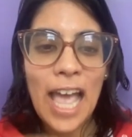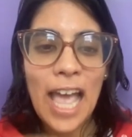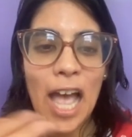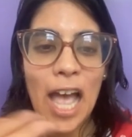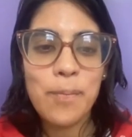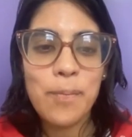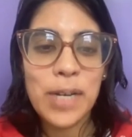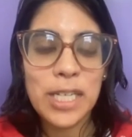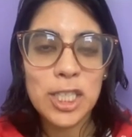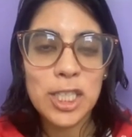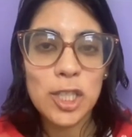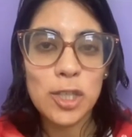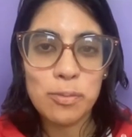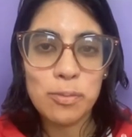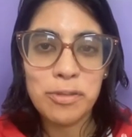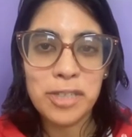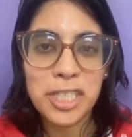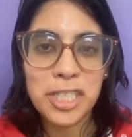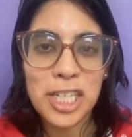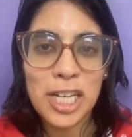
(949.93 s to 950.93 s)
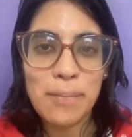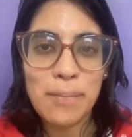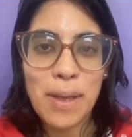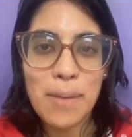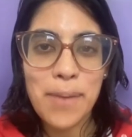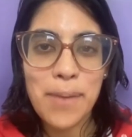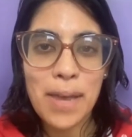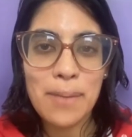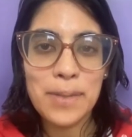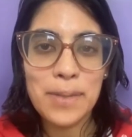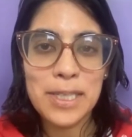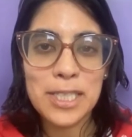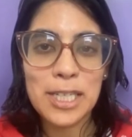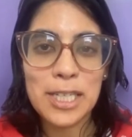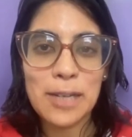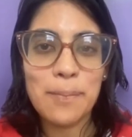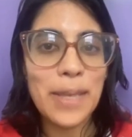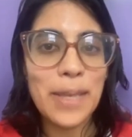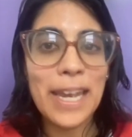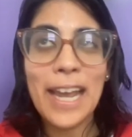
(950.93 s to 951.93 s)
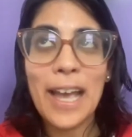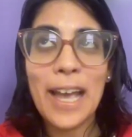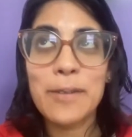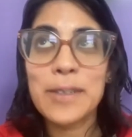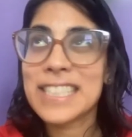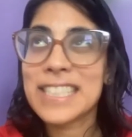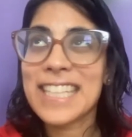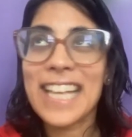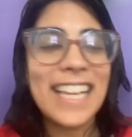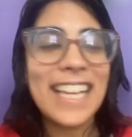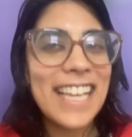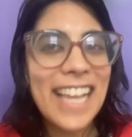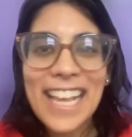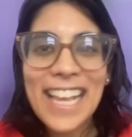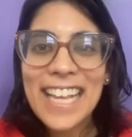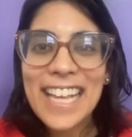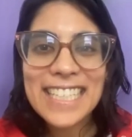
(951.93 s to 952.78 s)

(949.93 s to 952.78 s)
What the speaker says: how much you appreciated my penmanship. And I was like,